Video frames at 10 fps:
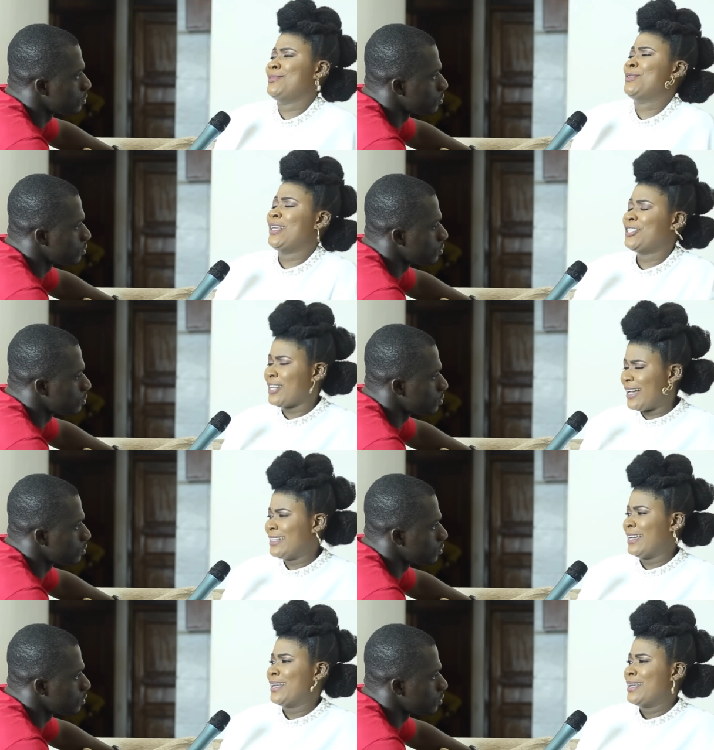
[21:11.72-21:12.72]
Speaker 1: to each
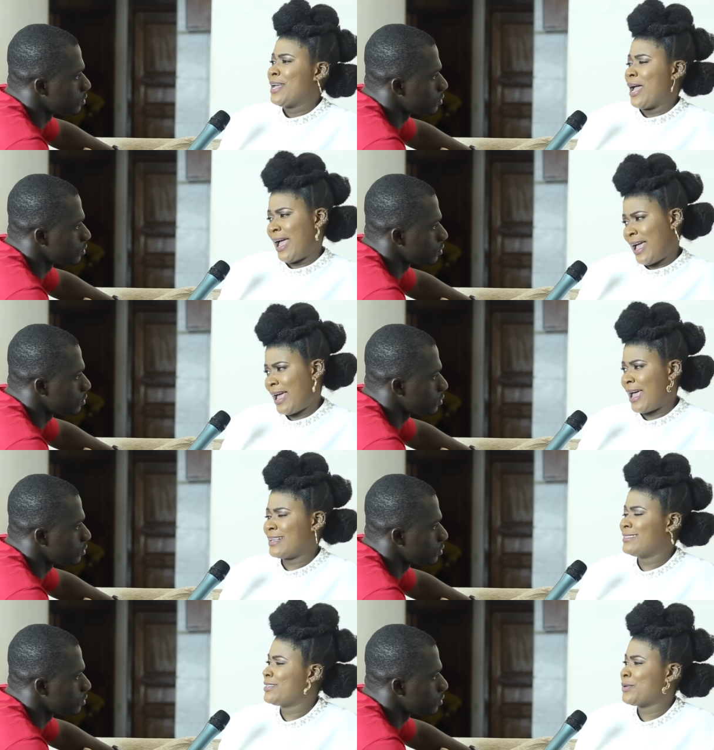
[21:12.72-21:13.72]
other.
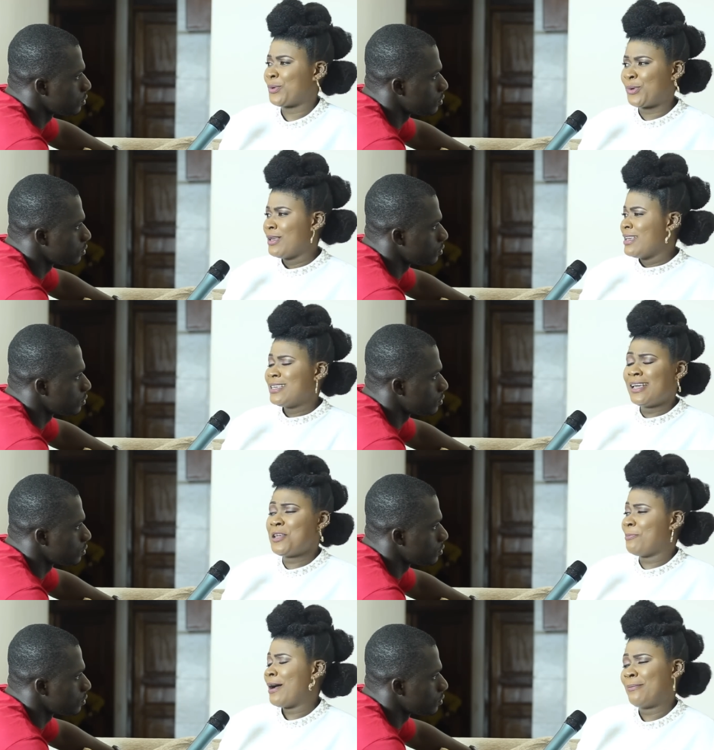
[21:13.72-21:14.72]
You know,
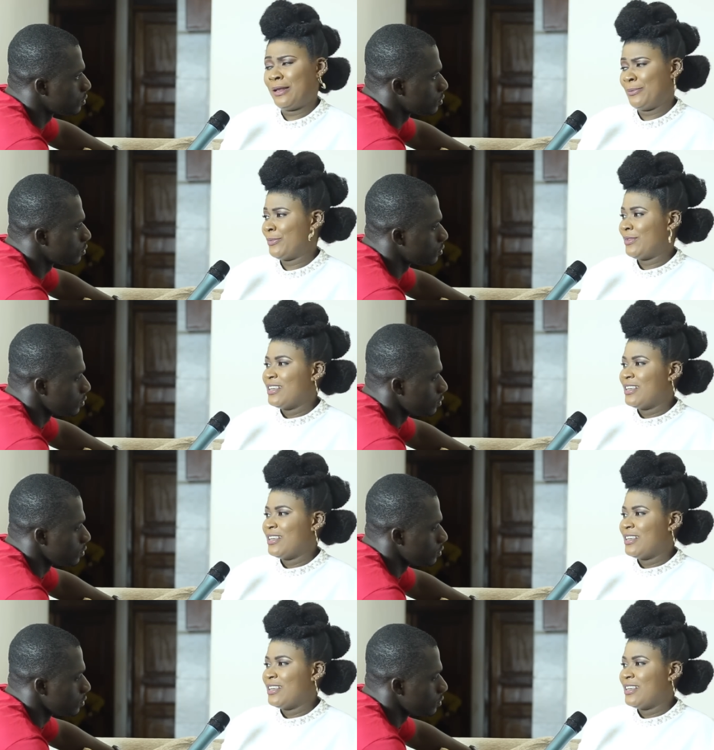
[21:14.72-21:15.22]
any problem.